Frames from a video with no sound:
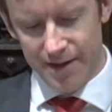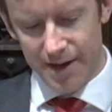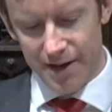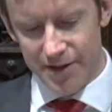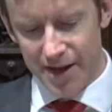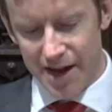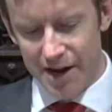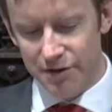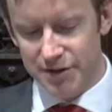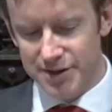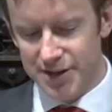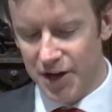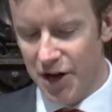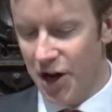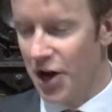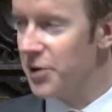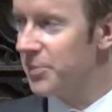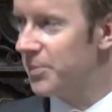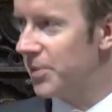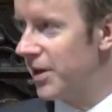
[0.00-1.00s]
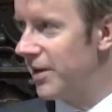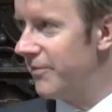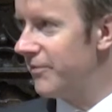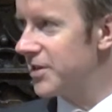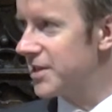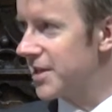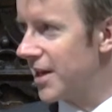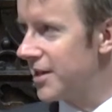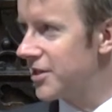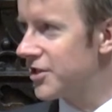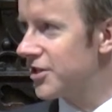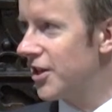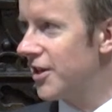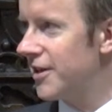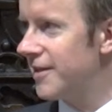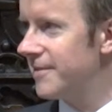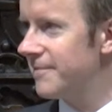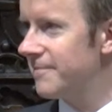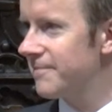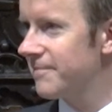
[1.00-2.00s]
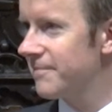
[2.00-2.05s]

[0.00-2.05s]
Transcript: Now, there is an open invitation.